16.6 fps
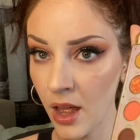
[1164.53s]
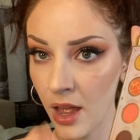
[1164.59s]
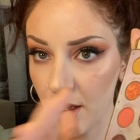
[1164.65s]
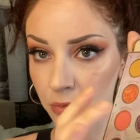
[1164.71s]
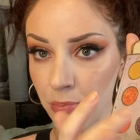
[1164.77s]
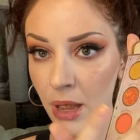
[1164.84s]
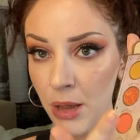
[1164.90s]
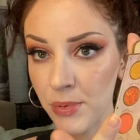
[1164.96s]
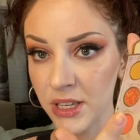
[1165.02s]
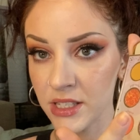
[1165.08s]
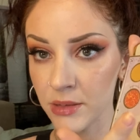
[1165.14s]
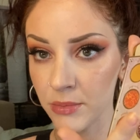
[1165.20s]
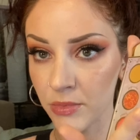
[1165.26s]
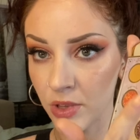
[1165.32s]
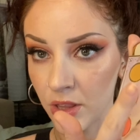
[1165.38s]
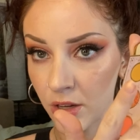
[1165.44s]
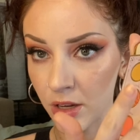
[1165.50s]
maybe
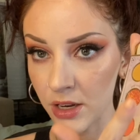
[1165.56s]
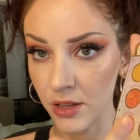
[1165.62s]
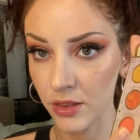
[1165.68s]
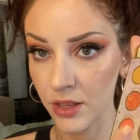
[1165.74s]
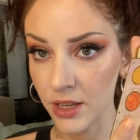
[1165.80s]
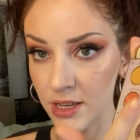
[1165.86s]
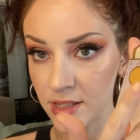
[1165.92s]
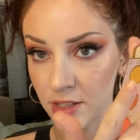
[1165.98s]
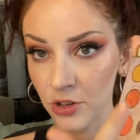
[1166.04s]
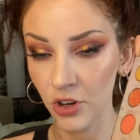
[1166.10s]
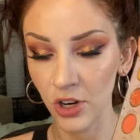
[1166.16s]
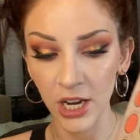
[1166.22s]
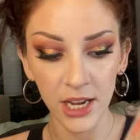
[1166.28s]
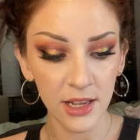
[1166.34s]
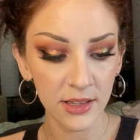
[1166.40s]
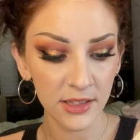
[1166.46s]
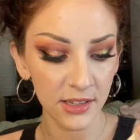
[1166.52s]
some of these
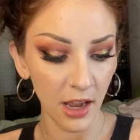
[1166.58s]
greens.